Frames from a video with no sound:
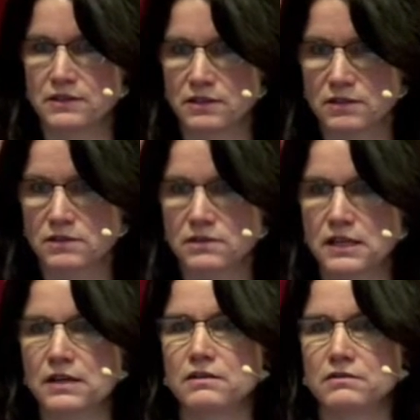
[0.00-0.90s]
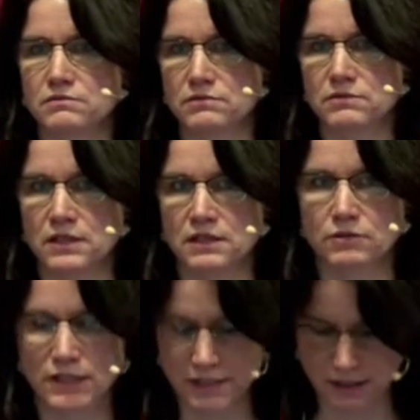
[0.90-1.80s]
It's still
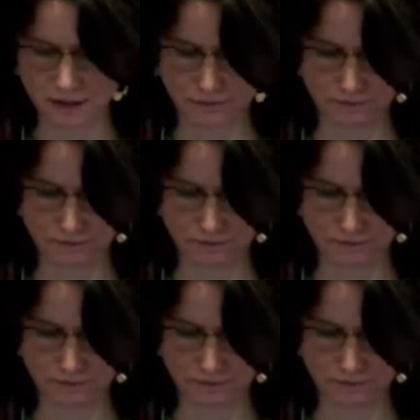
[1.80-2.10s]
increasing.